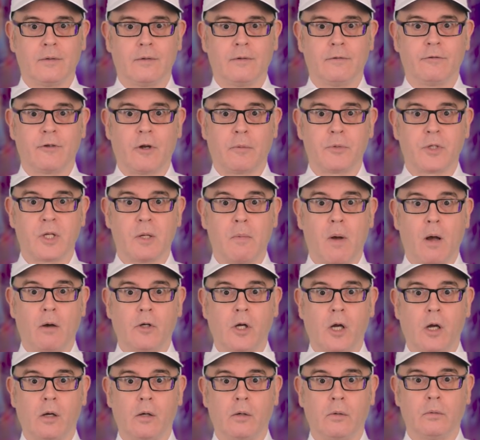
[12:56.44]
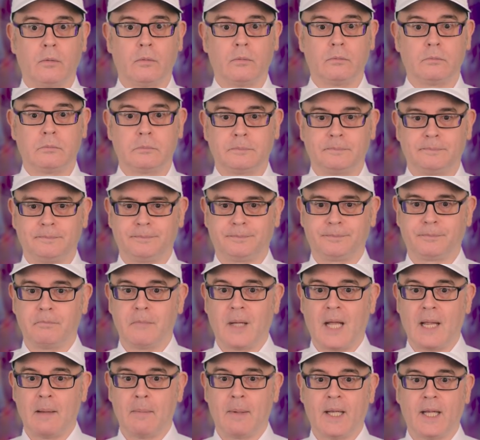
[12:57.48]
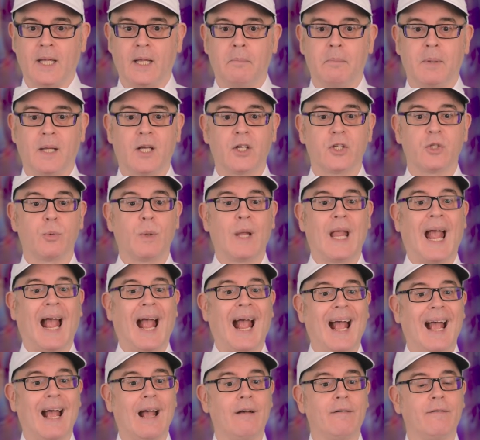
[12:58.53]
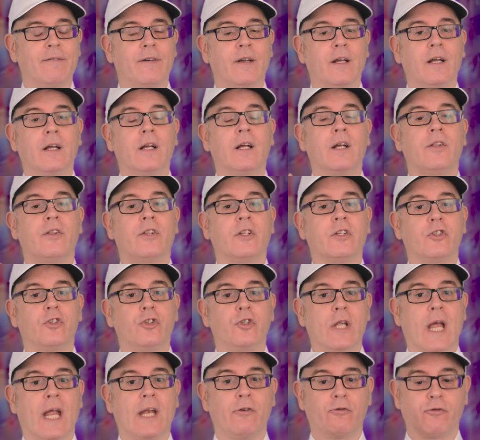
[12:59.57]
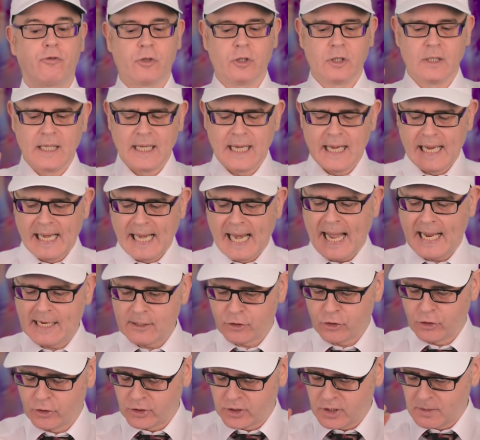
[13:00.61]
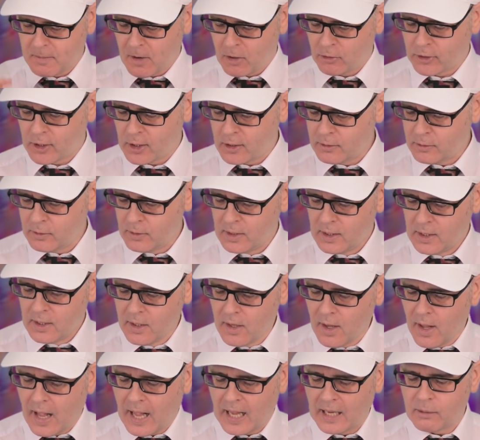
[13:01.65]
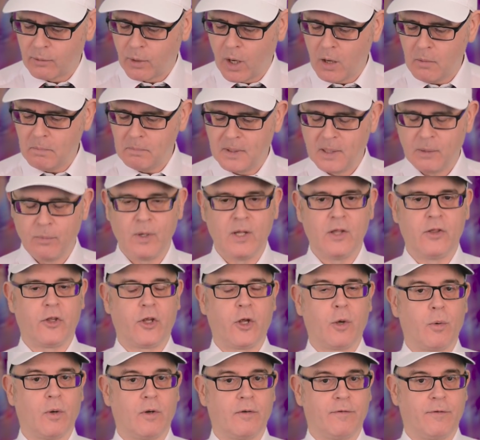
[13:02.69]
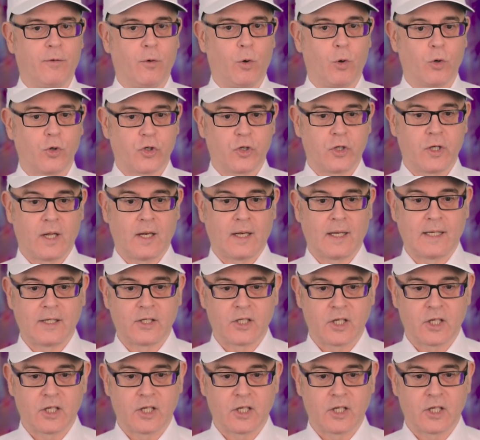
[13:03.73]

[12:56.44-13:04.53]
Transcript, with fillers: from tomorrow, maybe, because we have the general election tomorrow. I won't be with you, unfortunately,